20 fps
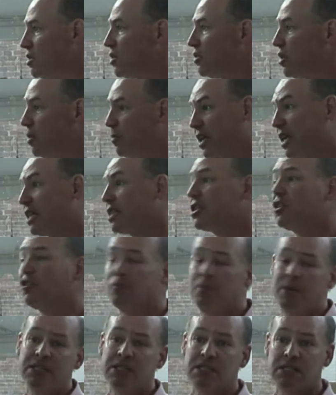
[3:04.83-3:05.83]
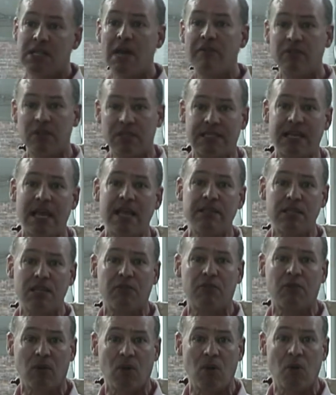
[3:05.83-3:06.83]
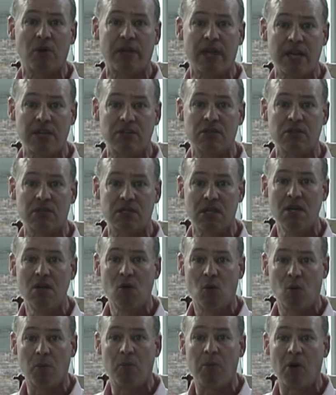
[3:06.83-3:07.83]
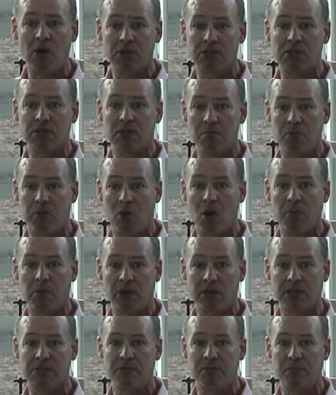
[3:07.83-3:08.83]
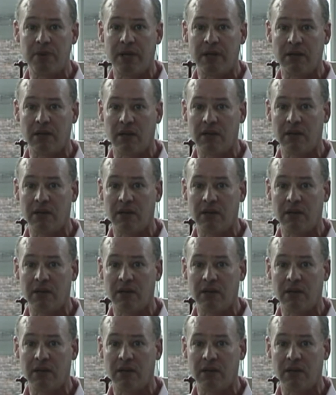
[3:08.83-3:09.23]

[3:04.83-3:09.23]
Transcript: know, there, because there have been some, 10 different locations where ballparks have been.